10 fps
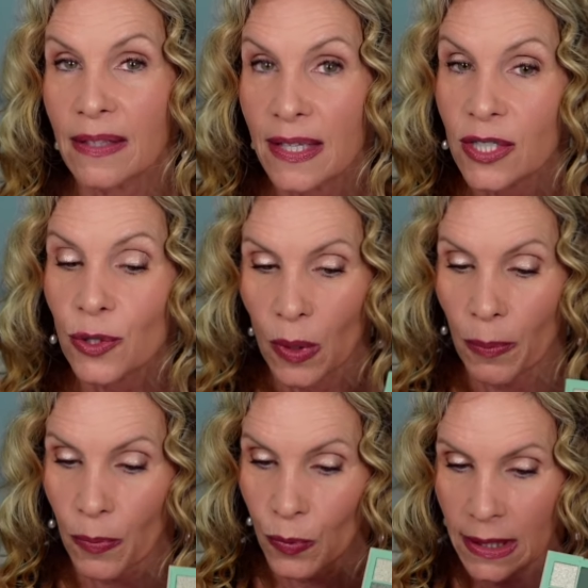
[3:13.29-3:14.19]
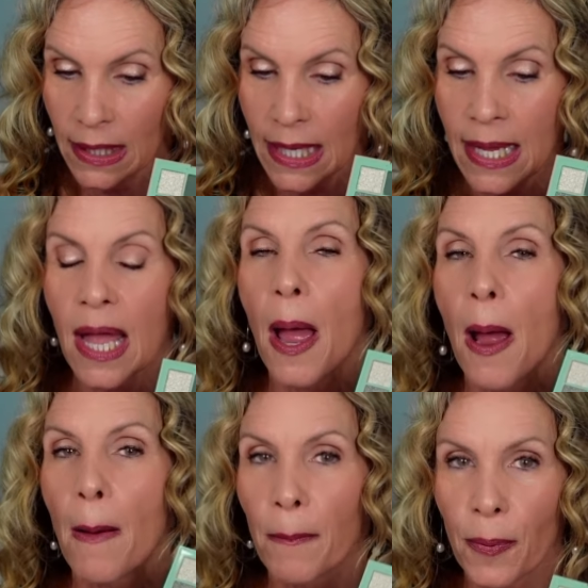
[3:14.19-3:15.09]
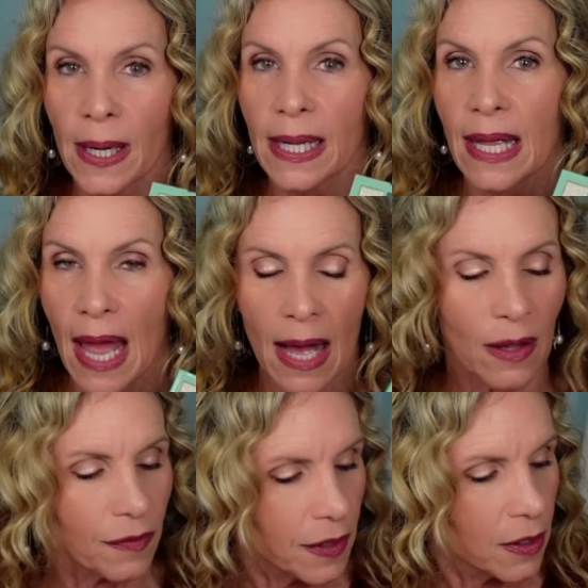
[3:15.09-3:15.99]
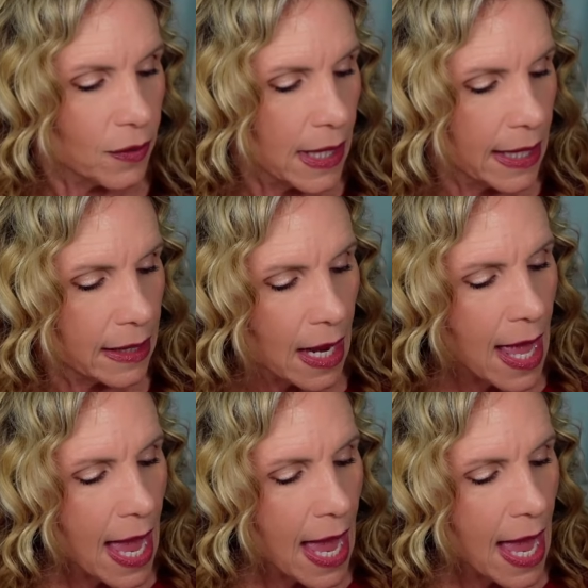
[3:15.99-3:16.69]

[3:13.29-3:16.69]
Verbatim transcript: this will really bring out the green.